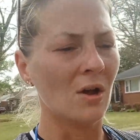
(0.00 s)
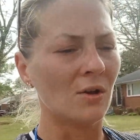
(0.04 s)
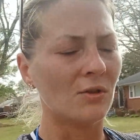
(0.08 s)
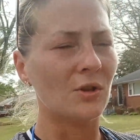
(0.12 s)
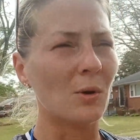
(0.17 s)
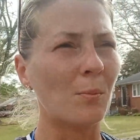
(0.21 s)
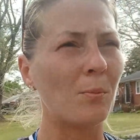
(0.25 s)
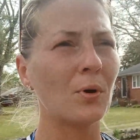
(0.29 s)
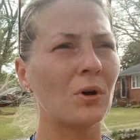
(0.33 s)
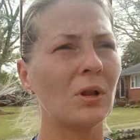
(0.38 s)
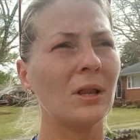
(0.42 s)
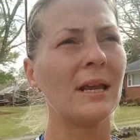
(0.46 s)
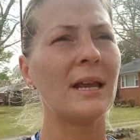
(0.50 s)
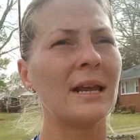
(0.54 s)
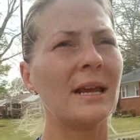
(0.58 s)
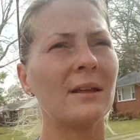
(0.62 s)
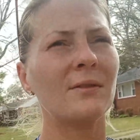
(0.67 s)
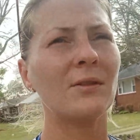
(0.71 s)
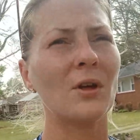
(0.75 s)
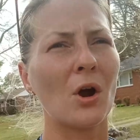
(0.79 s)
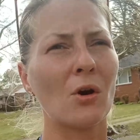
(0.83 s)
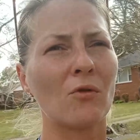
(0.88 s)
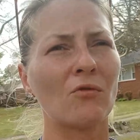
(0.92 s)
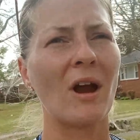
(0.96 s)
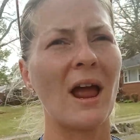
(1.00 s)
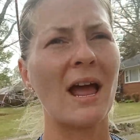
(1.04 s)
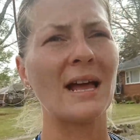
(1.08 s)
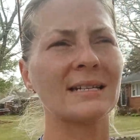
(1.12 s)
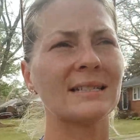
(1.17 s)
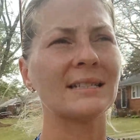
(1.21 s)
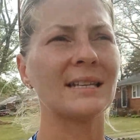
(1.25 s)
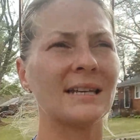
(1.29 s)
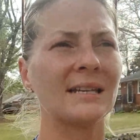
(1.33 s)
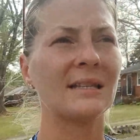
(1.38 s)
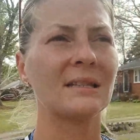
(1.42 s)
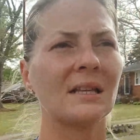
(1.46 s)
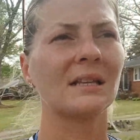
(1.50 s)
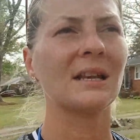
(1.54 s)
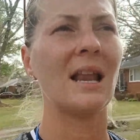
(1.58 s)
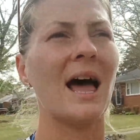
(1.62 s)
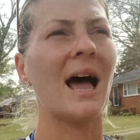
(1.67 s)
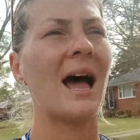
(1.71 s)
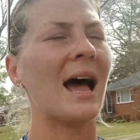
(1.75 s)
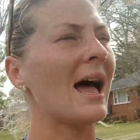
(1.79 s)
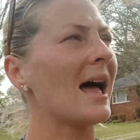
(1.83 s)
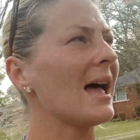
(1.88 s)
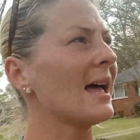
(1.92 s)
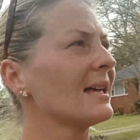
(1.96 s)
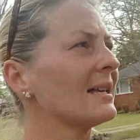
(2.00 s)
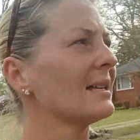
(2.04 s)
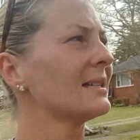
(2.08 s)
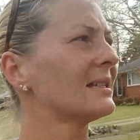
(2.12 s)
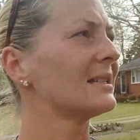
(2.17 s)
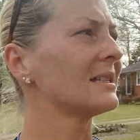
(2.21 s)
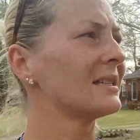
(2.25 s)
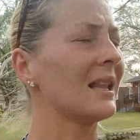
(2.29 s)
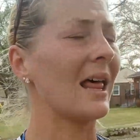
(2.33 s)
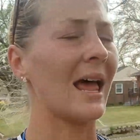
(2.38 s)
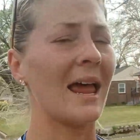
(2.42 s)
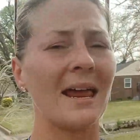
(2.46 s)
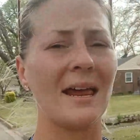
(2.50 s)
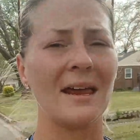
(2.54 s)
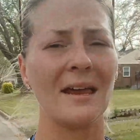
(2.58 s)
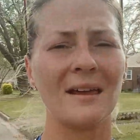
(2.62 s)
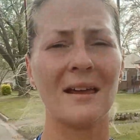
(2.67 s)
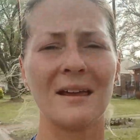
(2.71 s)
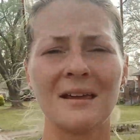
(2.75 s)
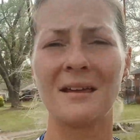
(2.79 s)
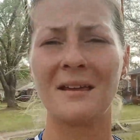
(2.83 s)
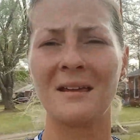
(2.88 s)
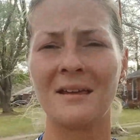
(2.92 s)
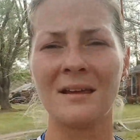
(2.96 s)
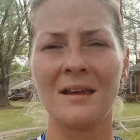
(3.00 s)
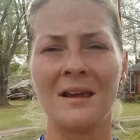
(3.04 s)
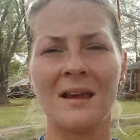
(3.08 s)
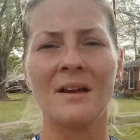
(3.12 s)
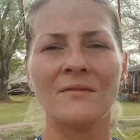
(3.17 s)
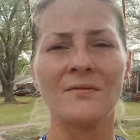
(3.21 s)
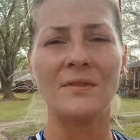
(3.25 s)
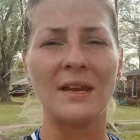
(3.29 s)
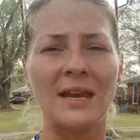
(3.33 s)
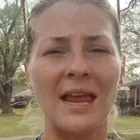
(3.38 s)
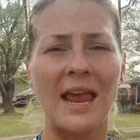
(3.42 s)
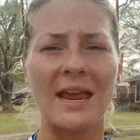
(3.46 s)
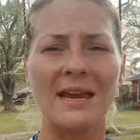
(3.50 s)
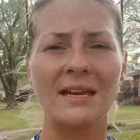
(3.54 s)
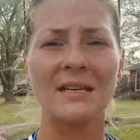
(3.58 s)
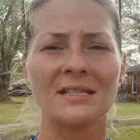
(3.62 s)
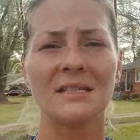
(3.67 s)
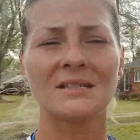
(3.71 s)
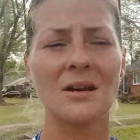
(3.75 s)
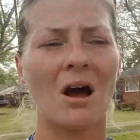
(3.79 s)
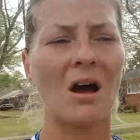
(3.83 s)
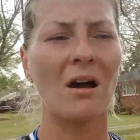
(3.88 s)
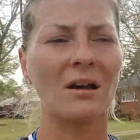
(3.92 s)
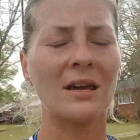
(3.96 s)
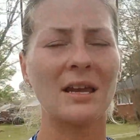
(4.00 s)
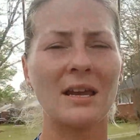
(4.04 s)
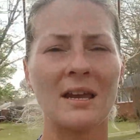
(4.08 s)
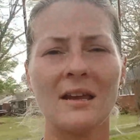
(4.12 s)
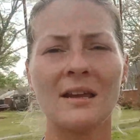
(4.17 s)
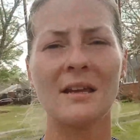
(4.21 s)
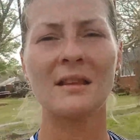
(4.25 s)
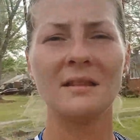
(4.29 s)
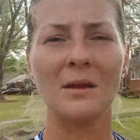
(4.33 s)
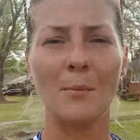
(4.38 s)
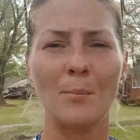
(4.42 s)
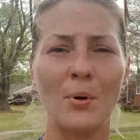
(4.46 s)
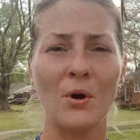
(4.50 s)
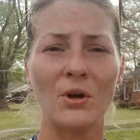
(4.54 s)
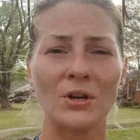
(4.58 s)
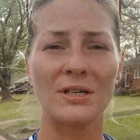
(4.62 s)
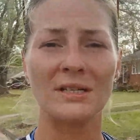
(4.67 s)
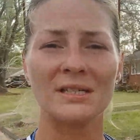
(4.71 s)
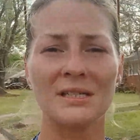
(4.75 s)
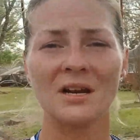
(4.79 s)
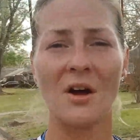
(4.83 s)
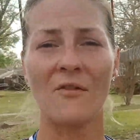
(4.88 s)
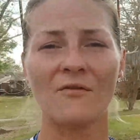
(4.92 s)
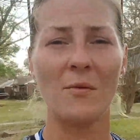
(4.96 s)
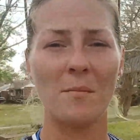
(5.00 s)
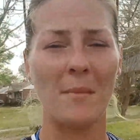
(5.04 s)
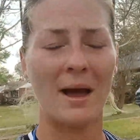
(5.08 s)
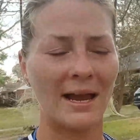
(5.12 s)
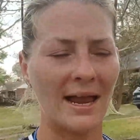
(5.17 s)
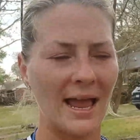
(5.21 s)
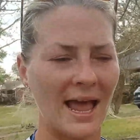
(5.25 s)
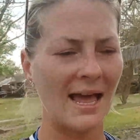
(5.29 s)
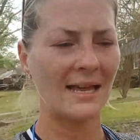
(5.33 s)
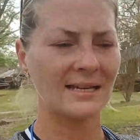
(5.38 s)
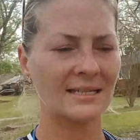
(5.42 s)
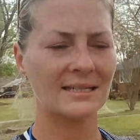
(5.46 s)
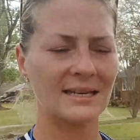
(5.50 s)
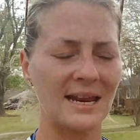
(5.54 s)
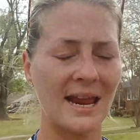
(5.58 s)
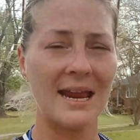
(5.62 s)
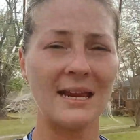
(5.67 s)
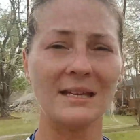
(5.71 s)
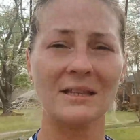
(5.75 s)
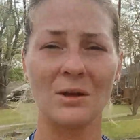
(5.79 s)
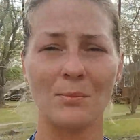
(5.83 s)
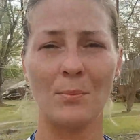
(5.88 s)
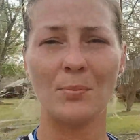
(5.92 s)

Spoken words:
The bullying, the harassing, the lies, like the gang stalking, the putting stuff in my gas tank, the